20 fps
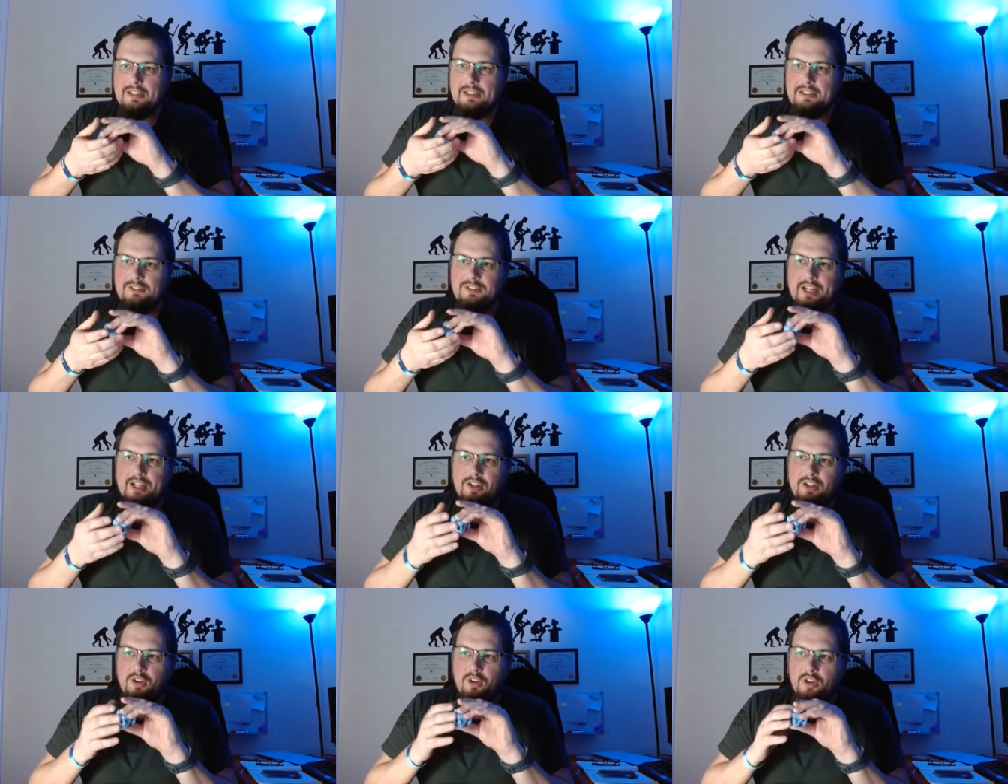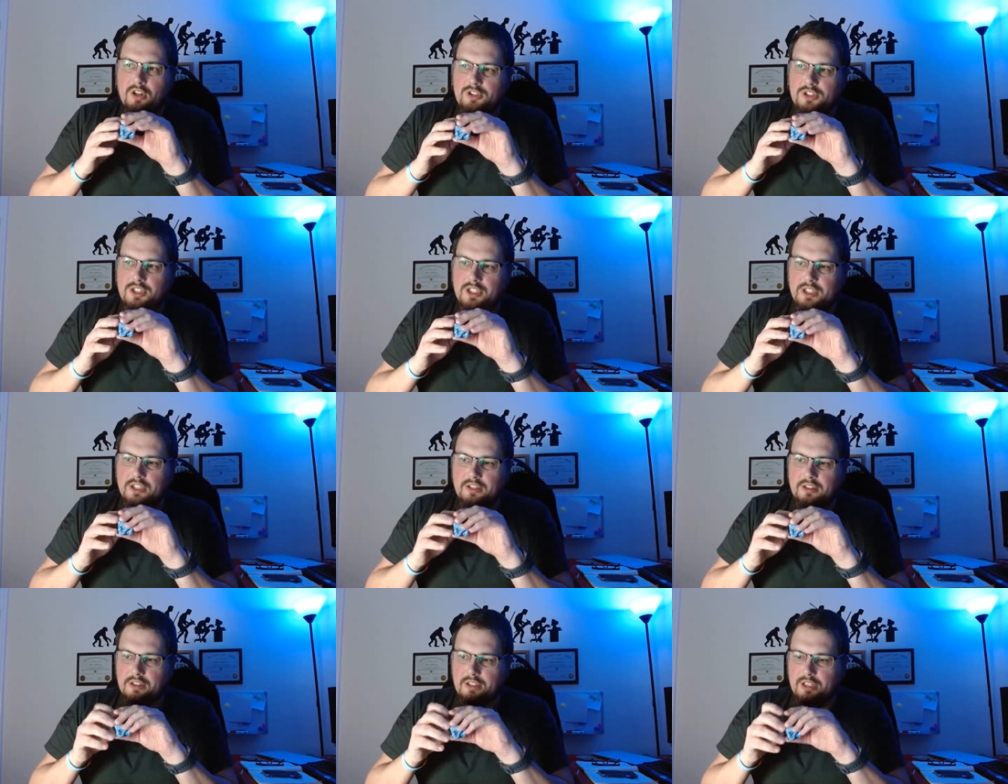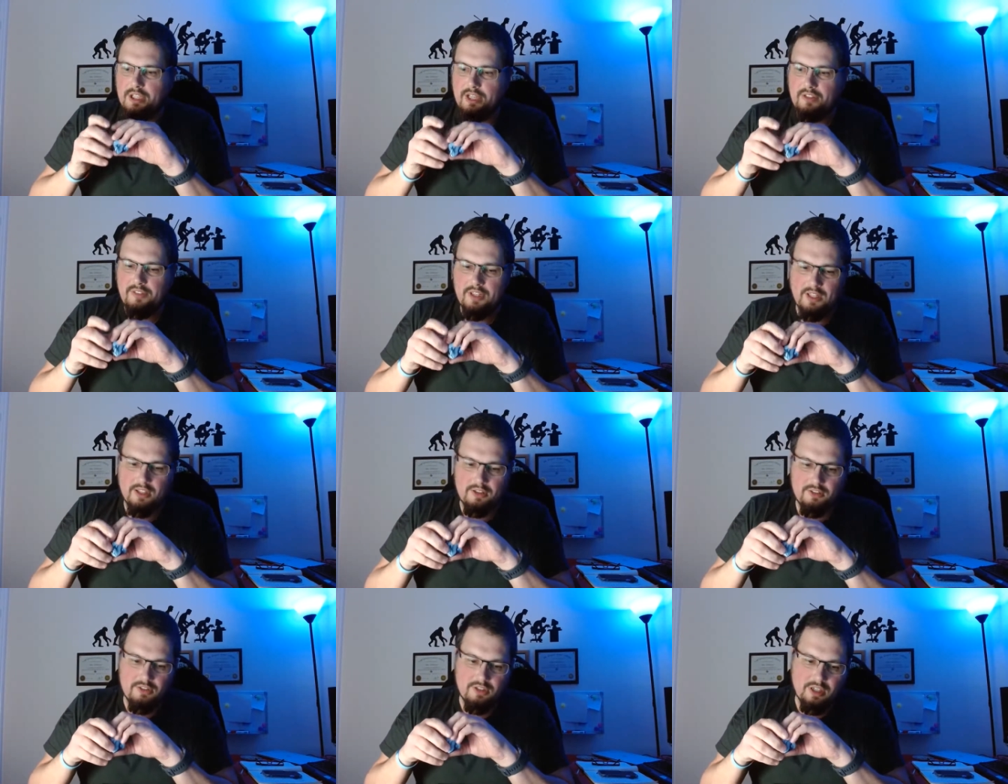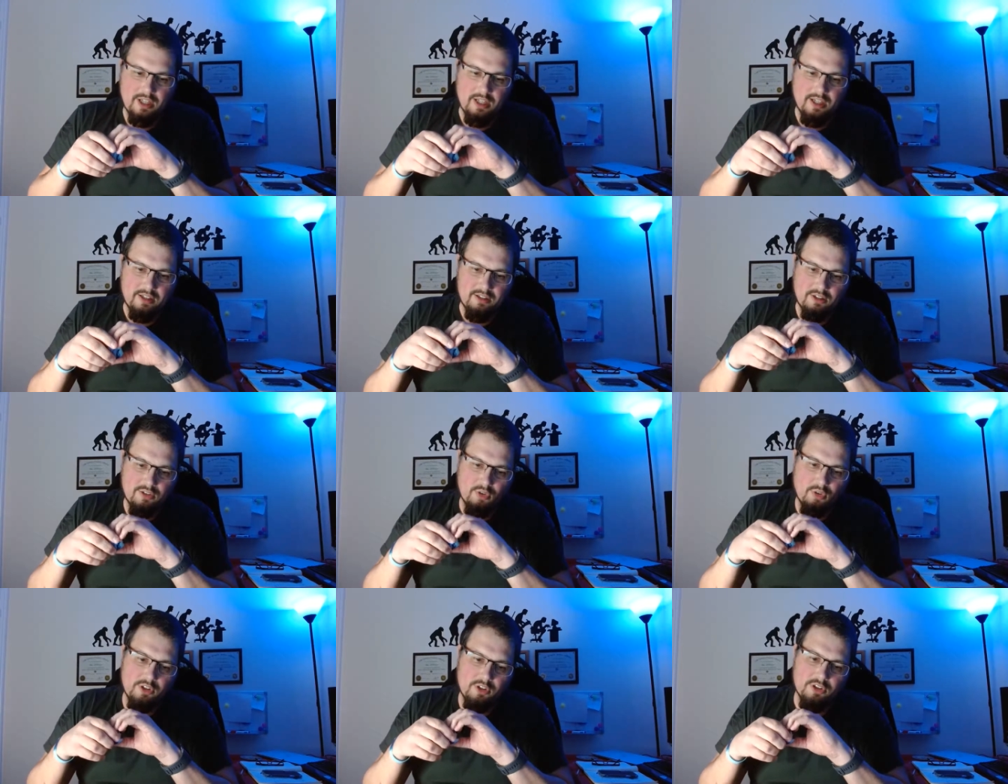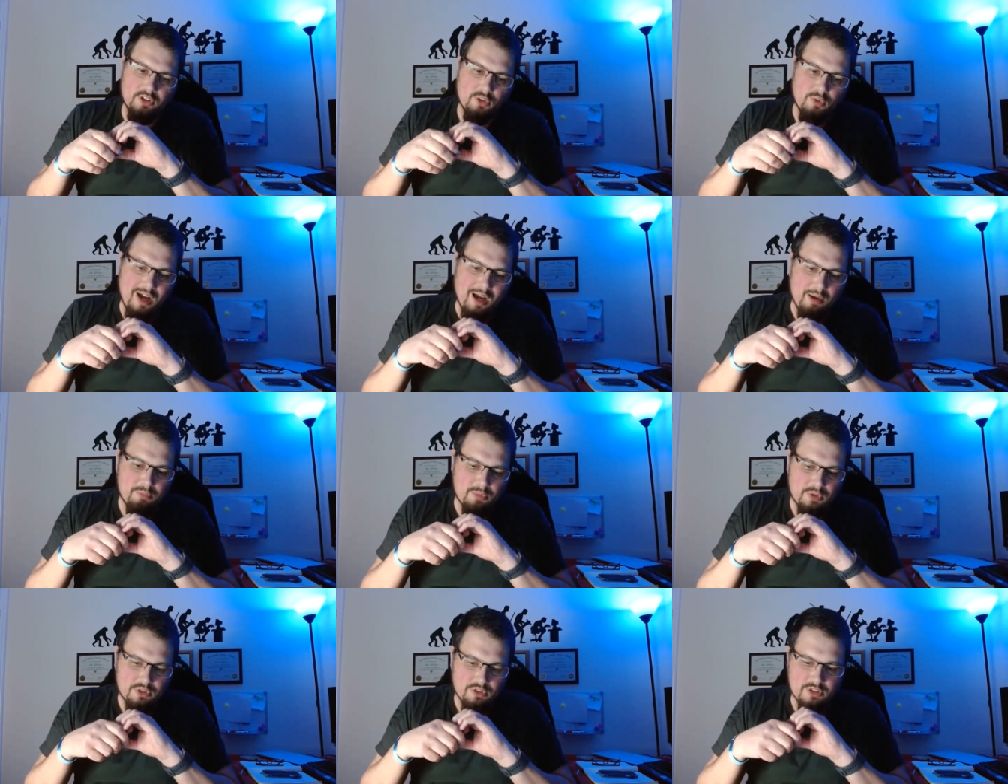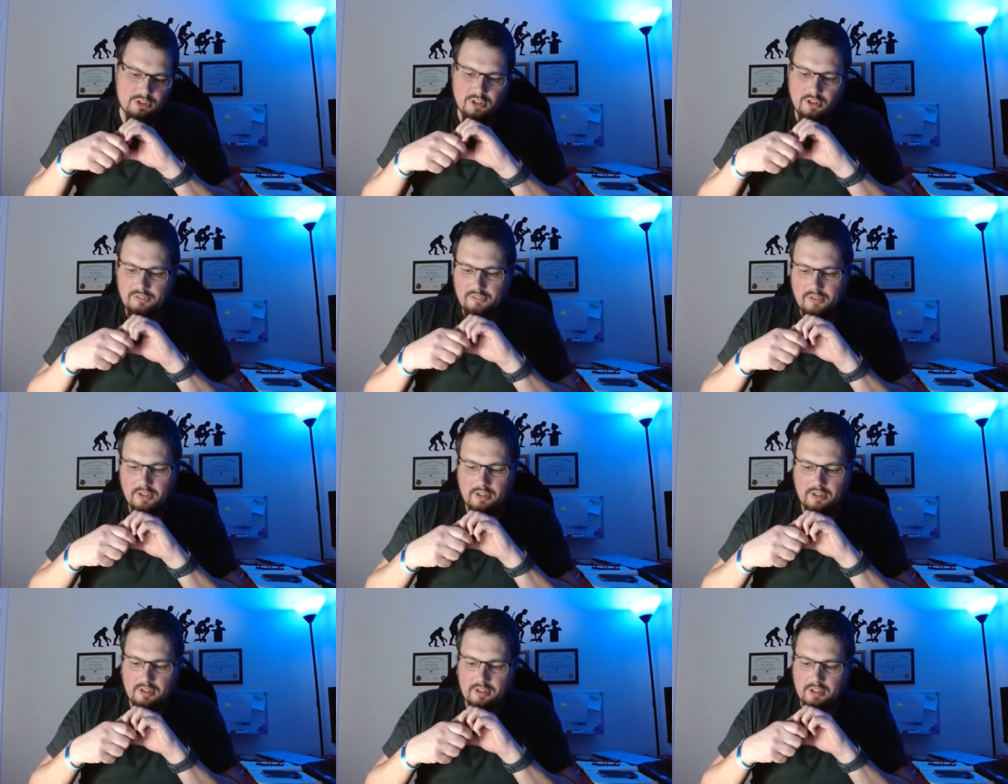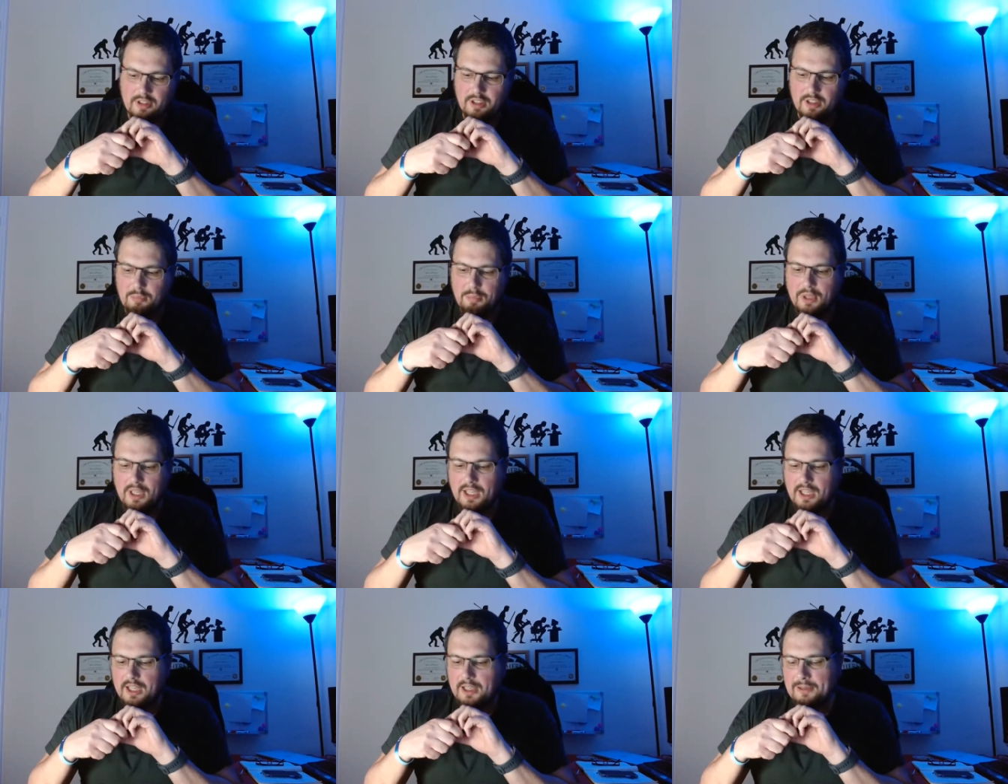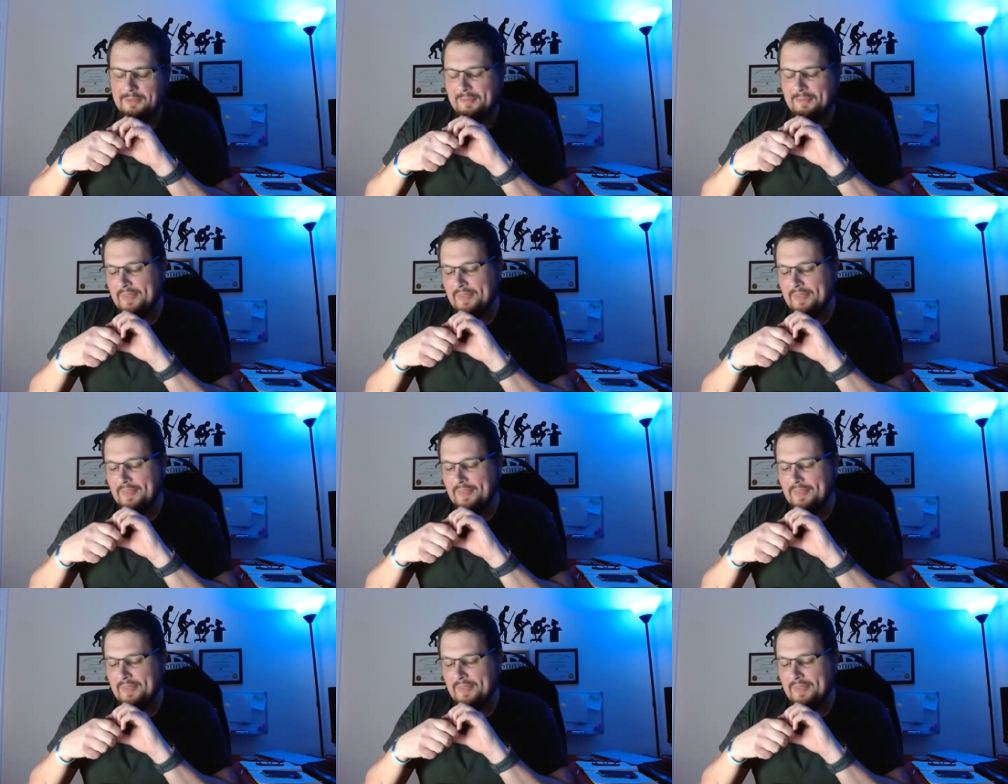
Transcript: technology and the internet and all the new apps and stuff that appear,